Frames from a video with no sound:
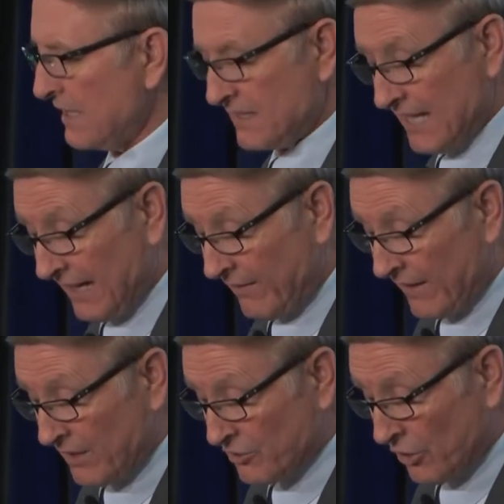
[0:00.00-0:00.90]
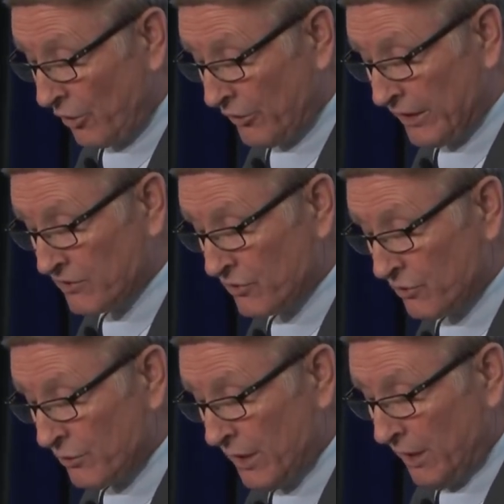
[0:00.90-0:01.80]
that Second Thessalonians
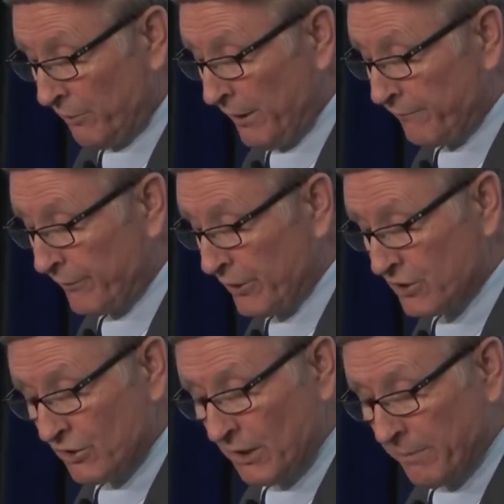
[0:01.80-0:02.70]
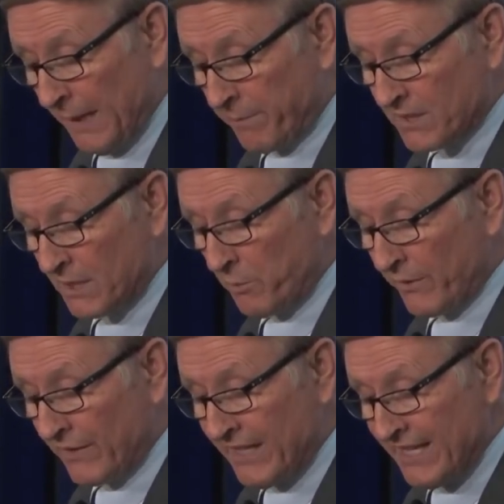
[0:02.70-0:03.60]
2 refers to the papacy
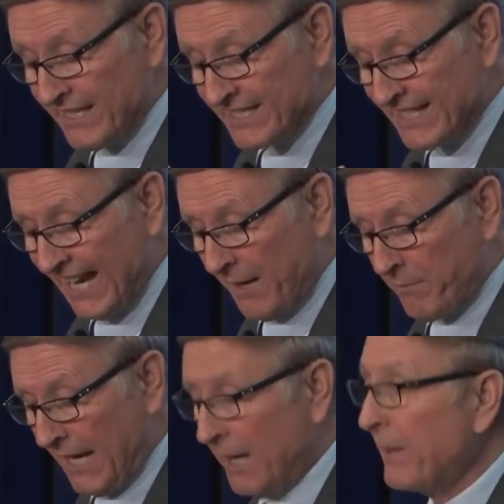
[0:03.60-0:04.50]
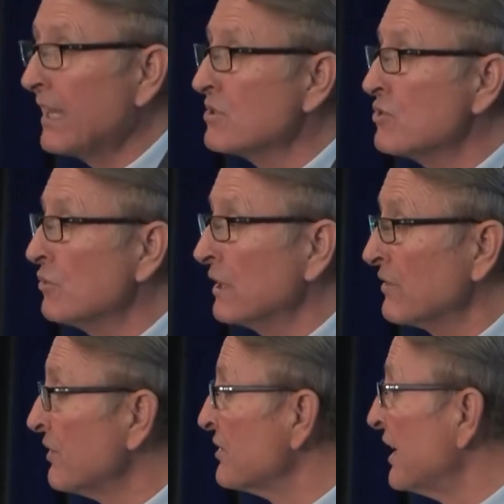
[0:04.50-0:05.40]
with the same name as
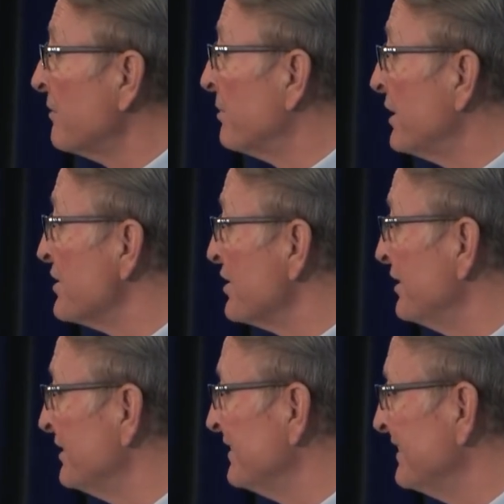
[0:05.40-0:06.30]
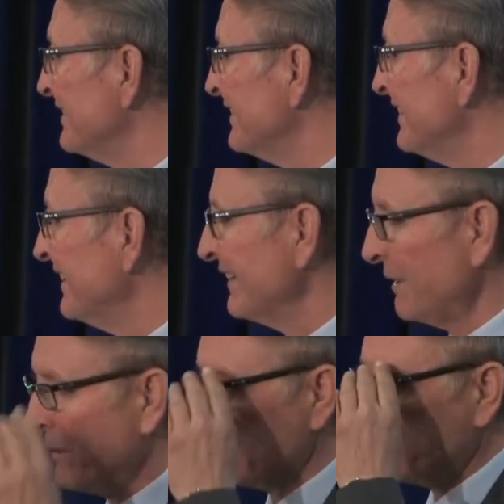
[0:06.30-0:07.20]
Judas, the son of perdition?
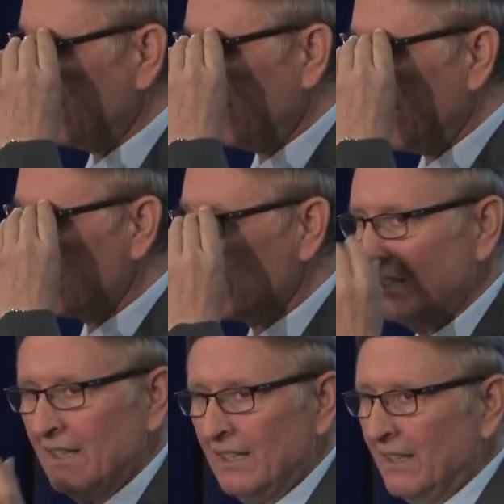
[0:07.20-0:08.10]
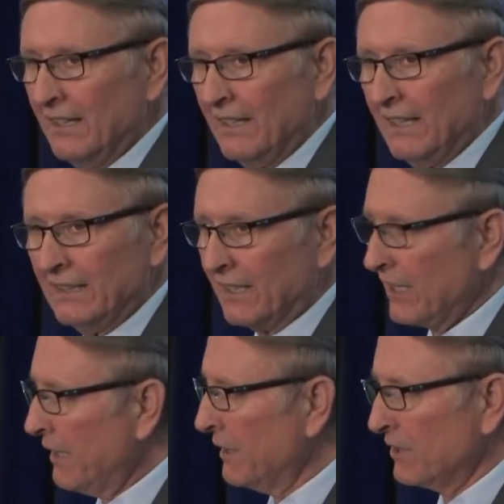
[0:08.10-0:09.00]
There must be a connection in their
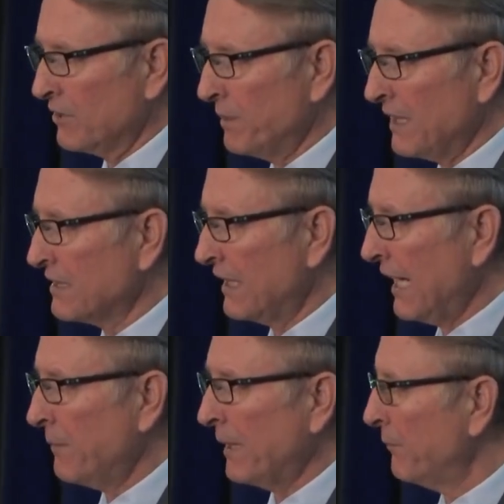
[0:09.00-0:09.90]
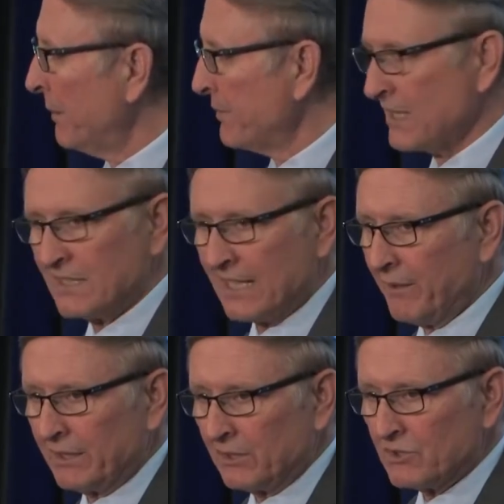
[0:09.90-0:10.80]
characters because the name represents
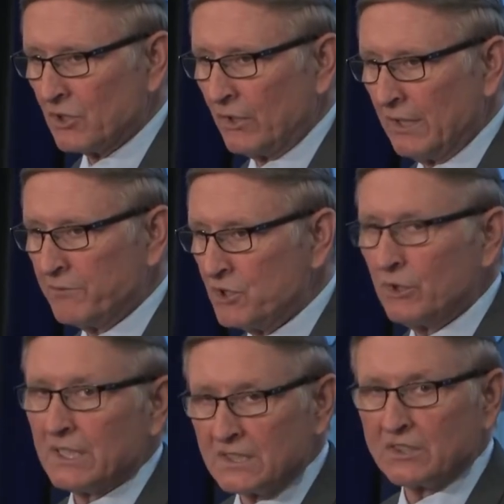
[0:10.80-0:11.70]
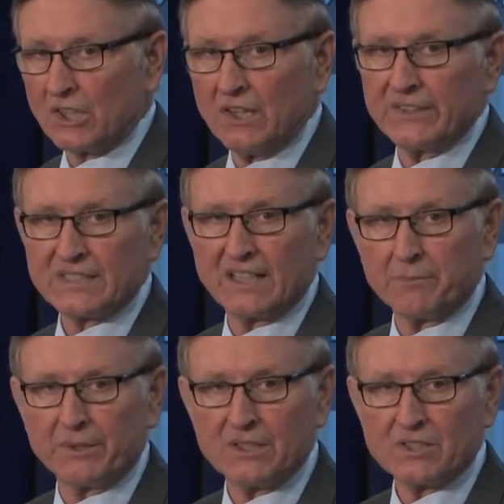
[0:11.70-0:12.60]
characters. So if Judas is called the son
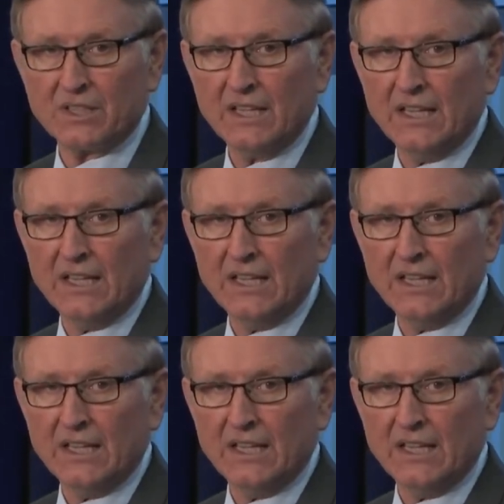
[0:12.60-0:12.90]
of perdition